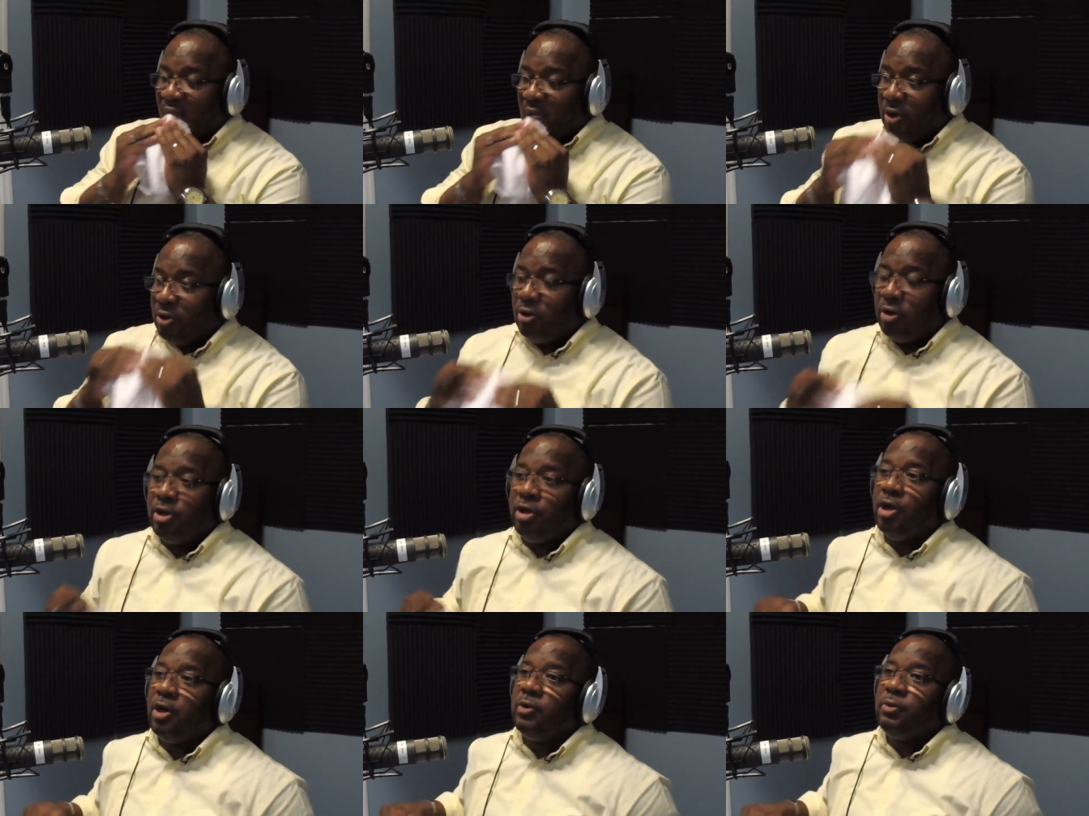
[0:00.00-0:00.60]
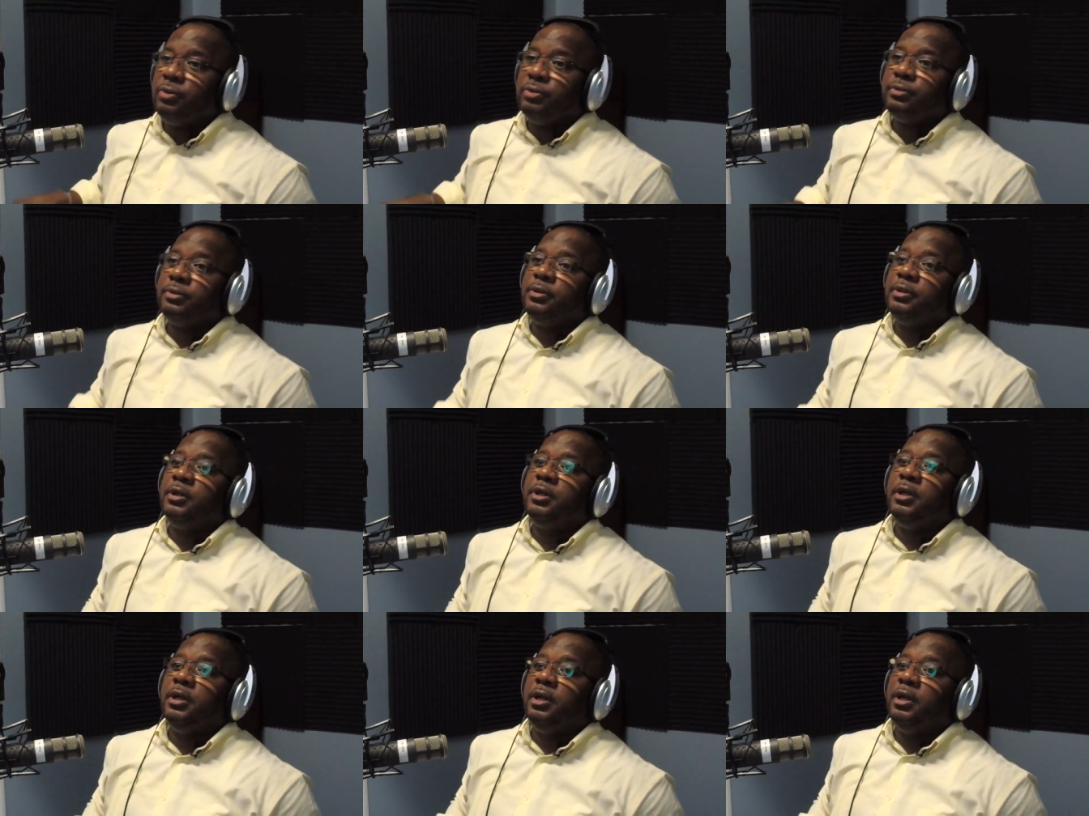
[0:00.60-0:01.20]
Oh no.
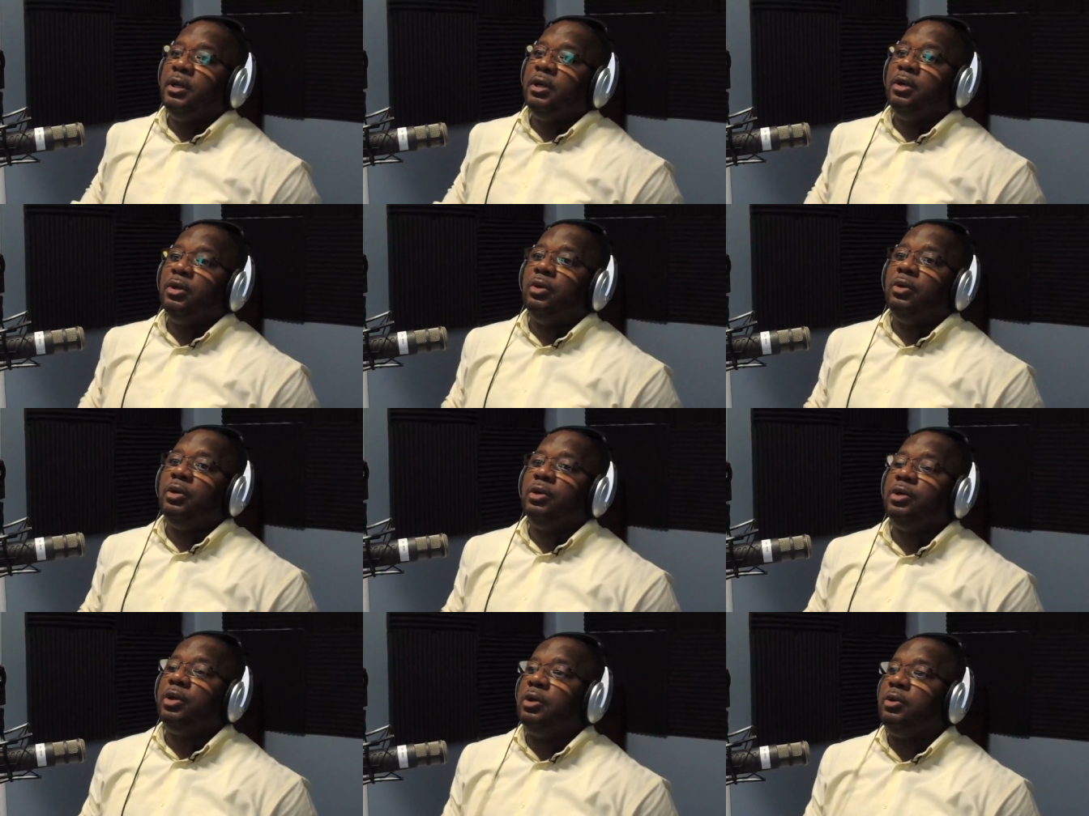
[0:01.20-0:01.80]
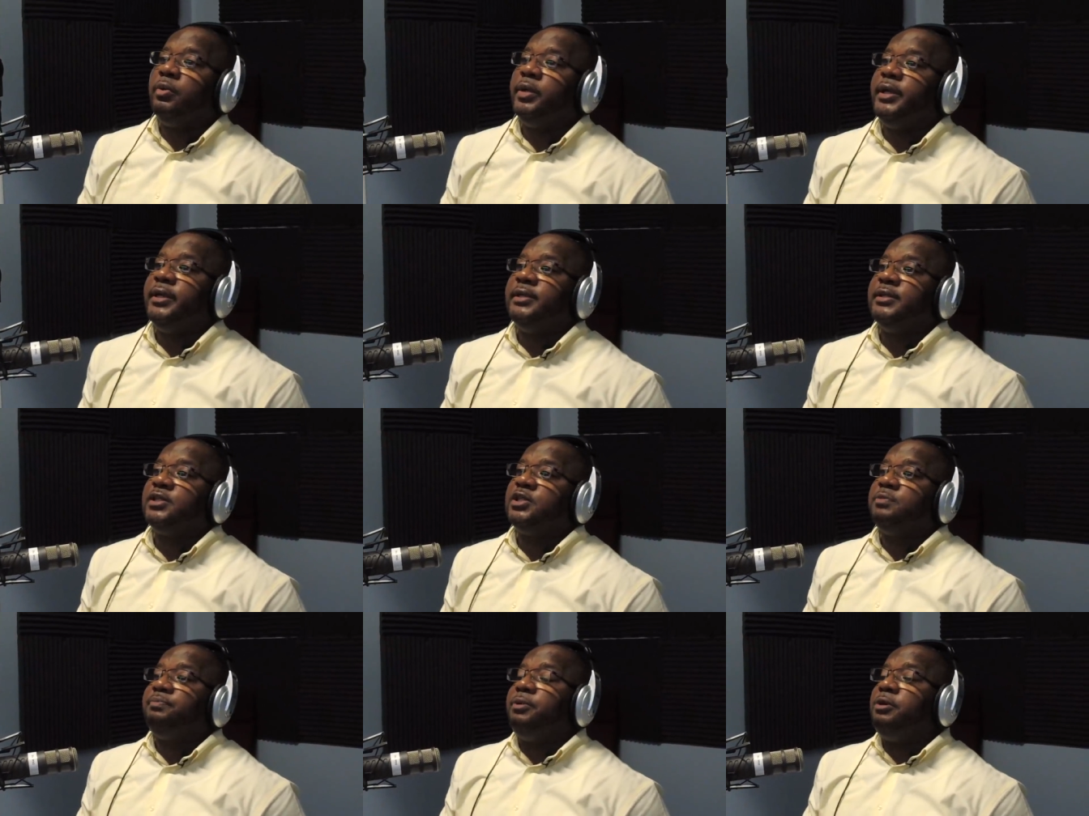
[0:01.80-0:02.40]
Oh no, in
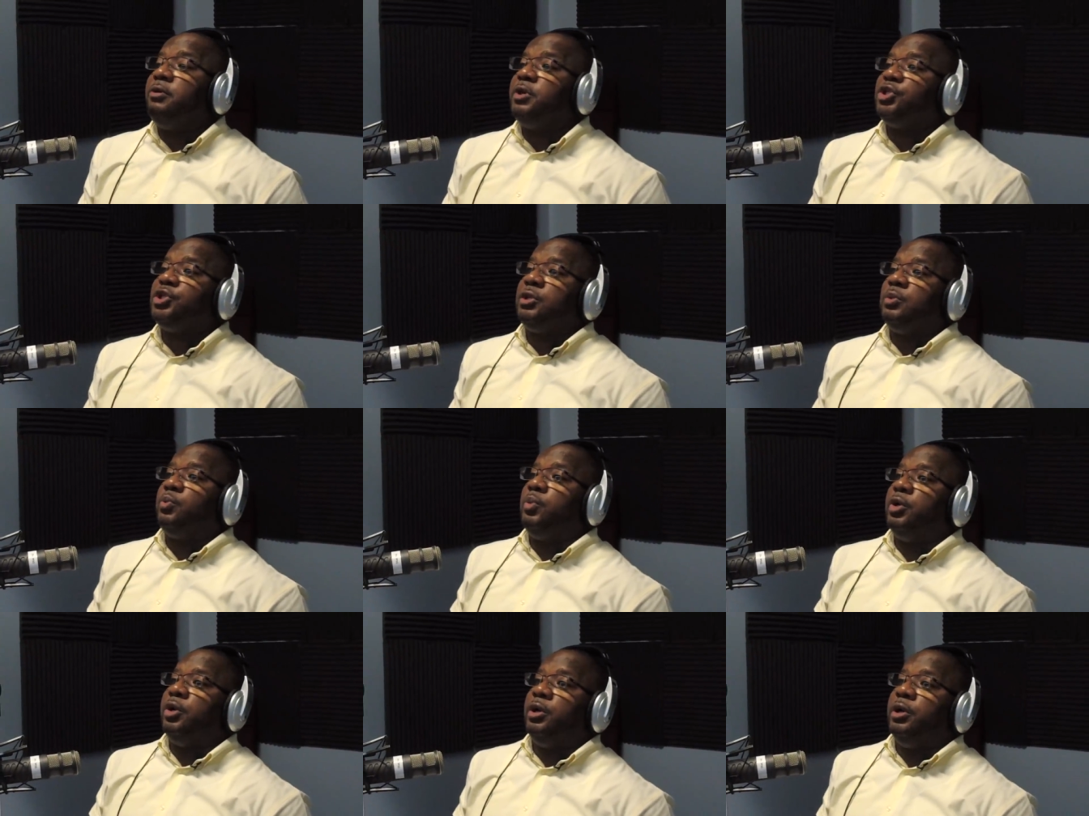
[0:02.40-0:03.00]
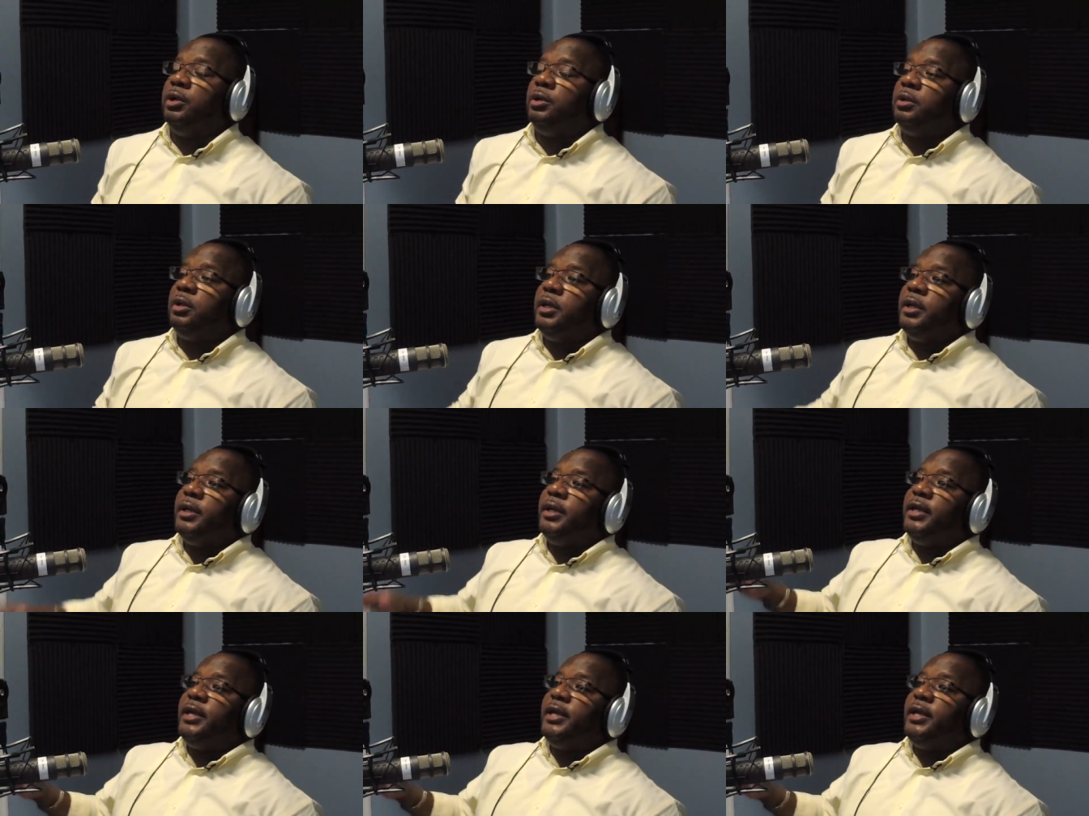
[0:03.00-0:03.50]
the spiritual world,